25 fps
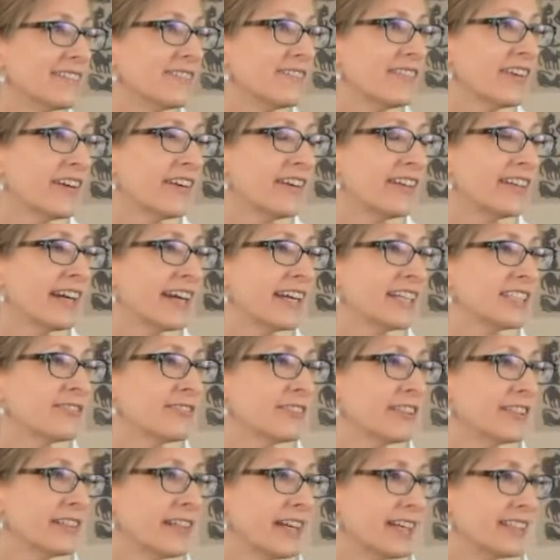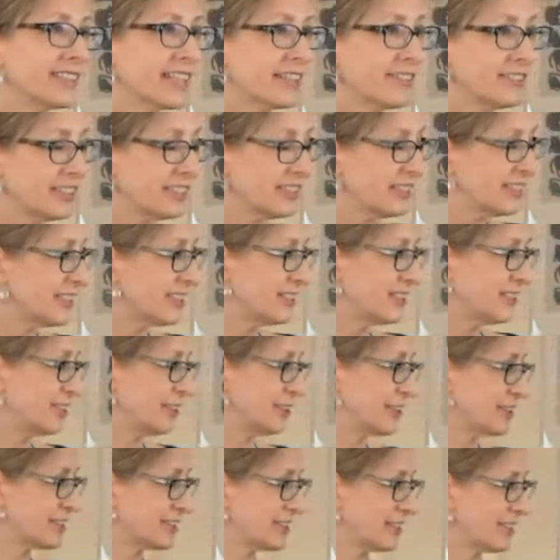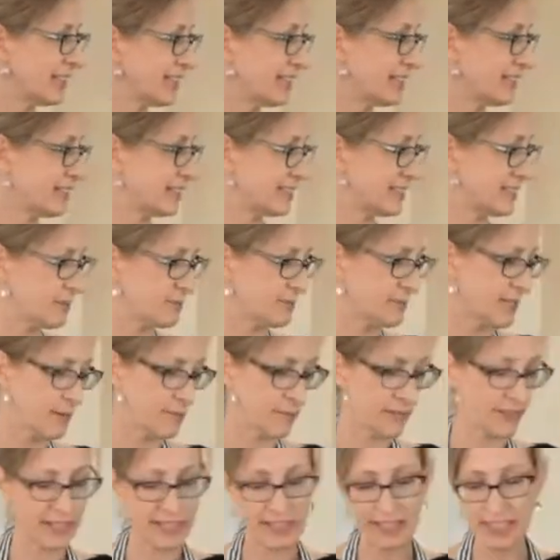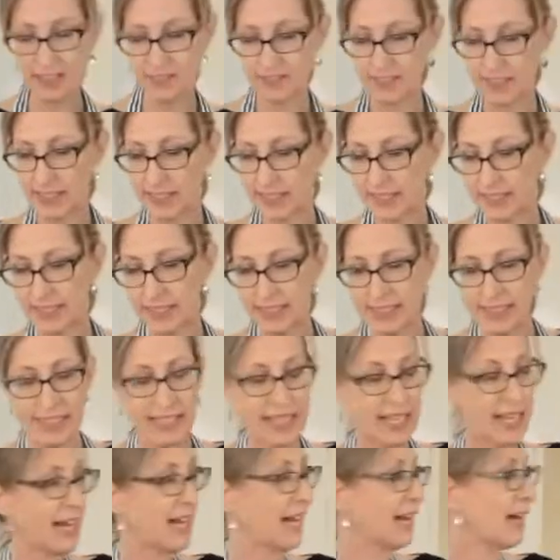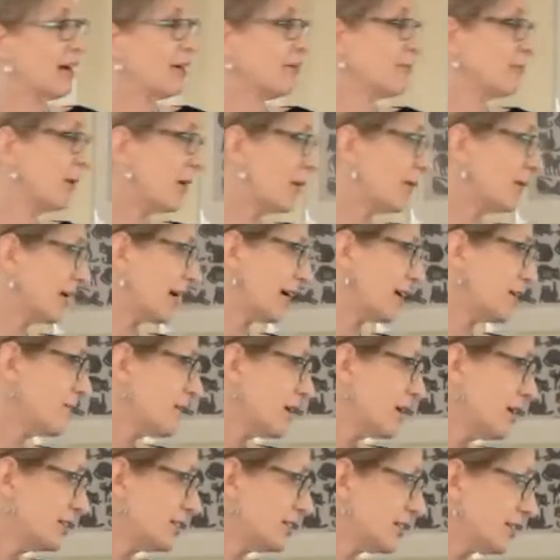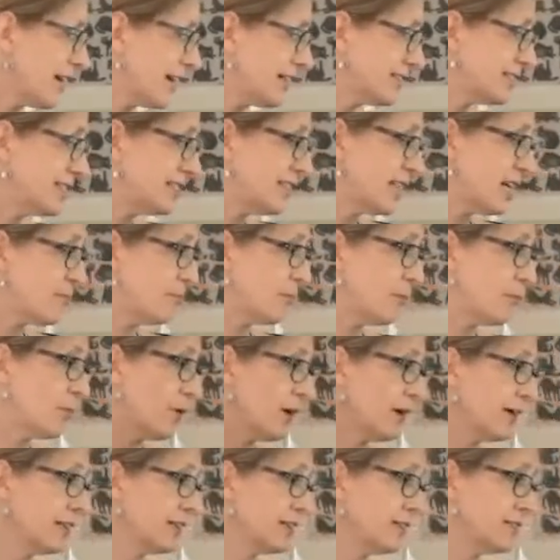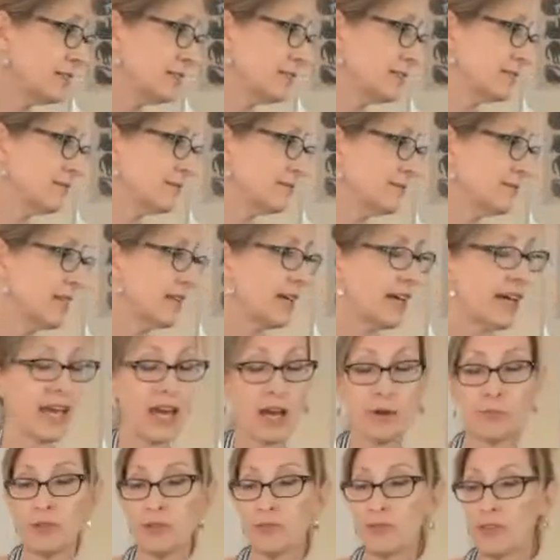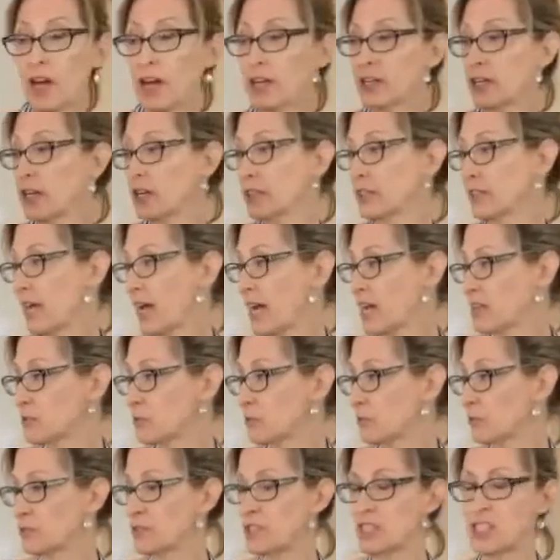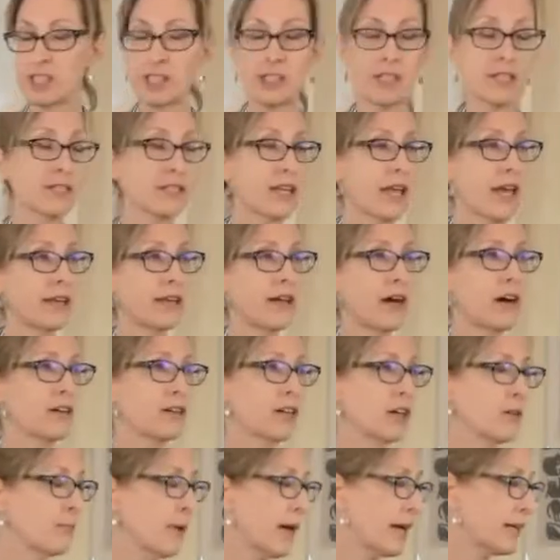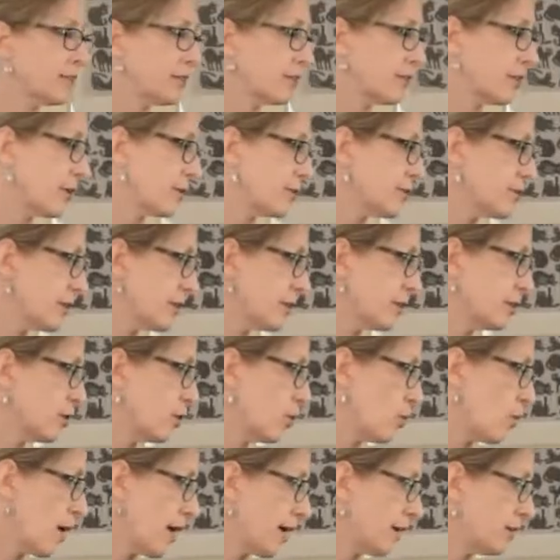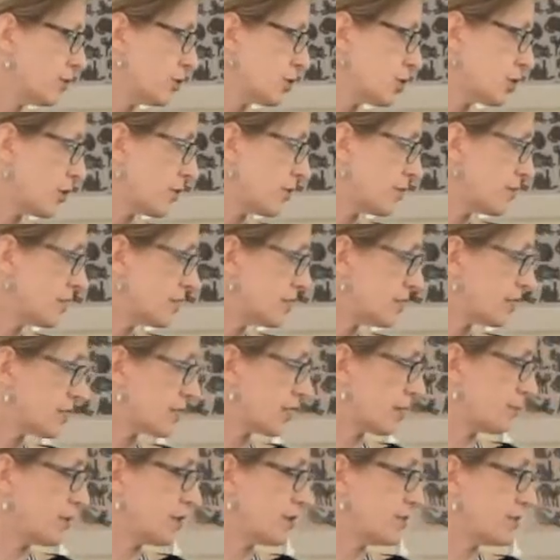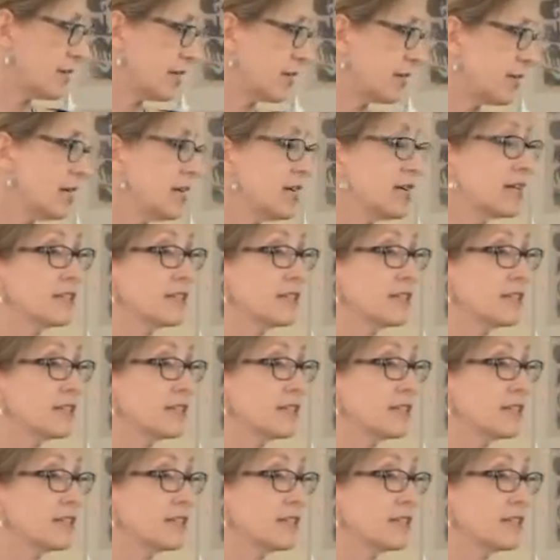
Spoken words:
Very nice, very nice. I was just in New York City in September. I loved it. Okay, so that's step 1. And we've got our casserole dishes, and I'll come back to those in a little while and show you the dish I'm using.